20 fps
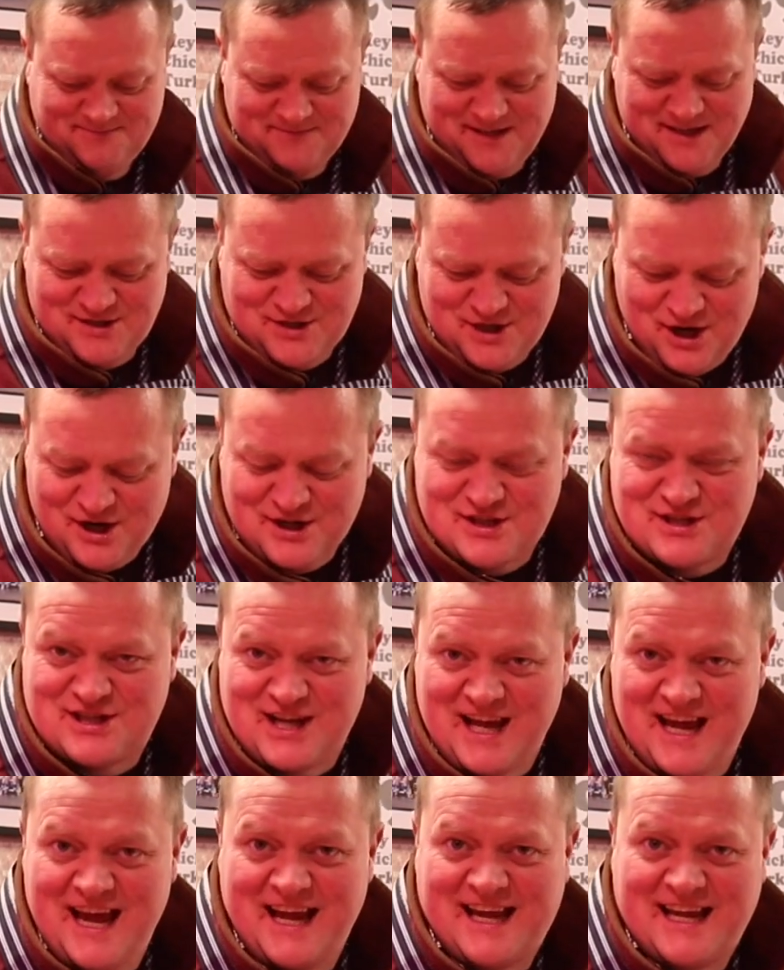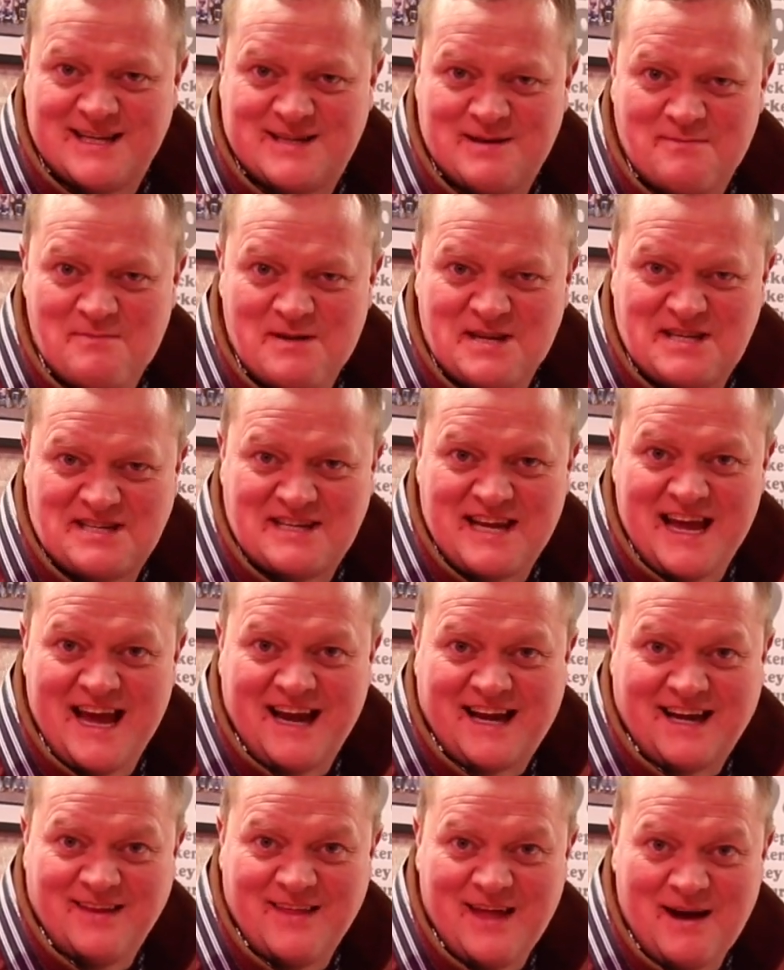It's not a steak, it's a
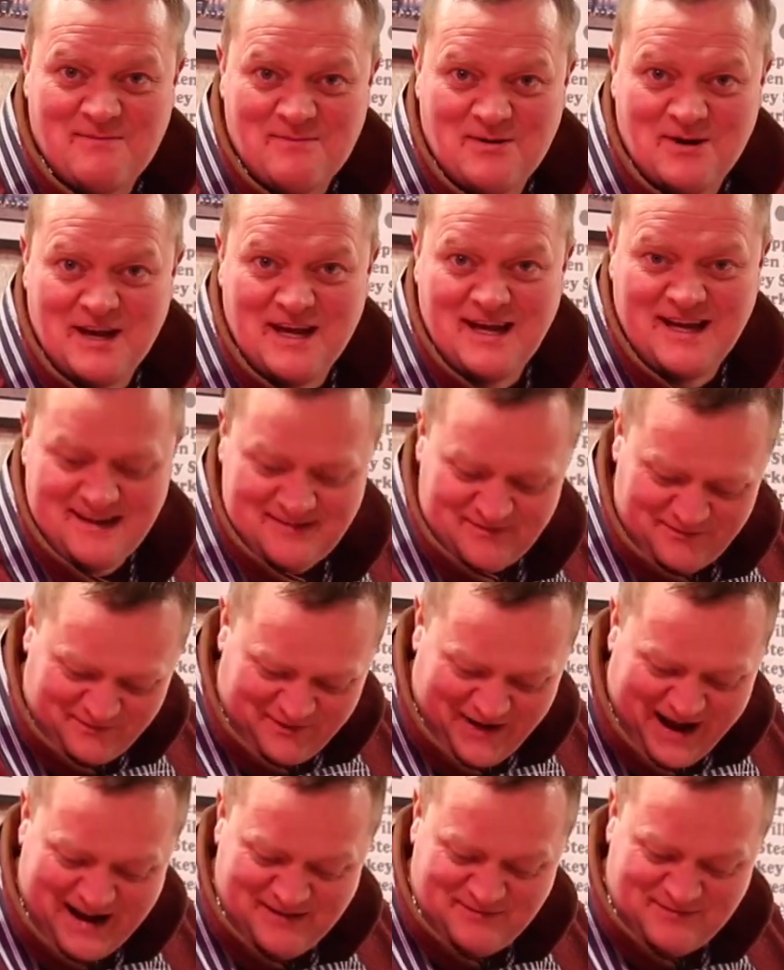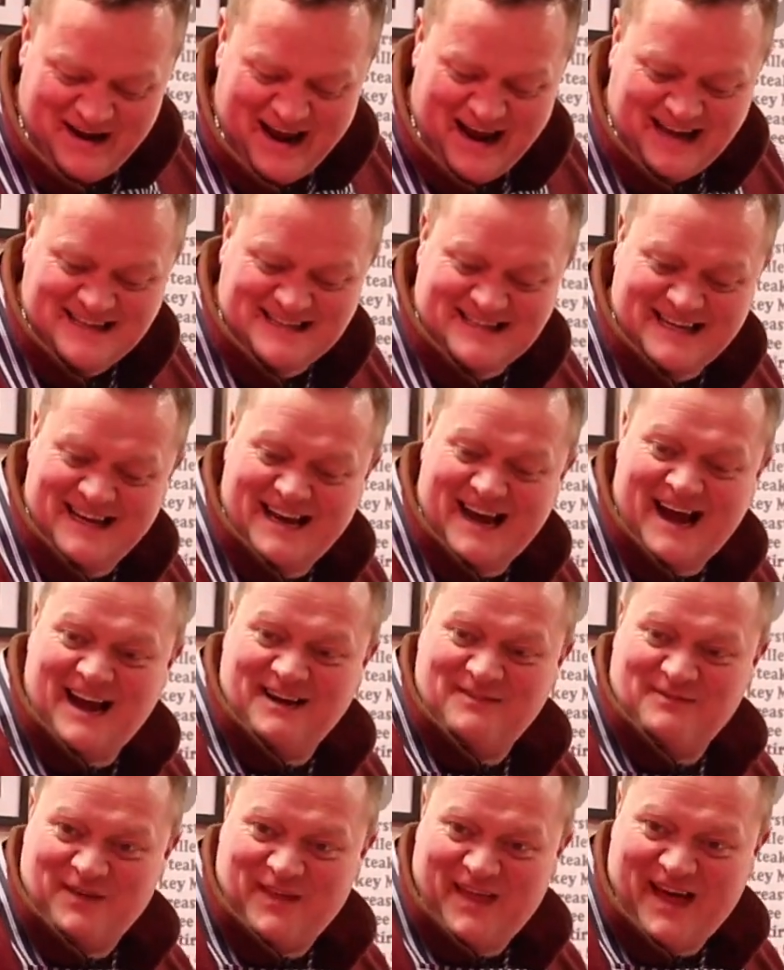mistake at that money.
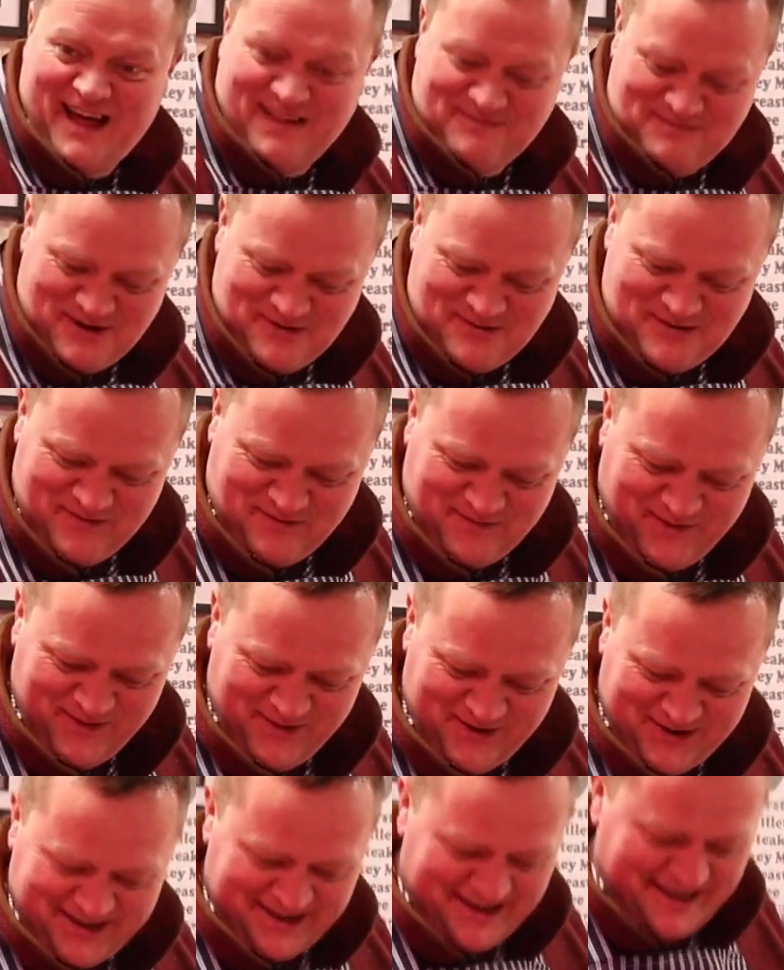$5.99 for that, beautiful, look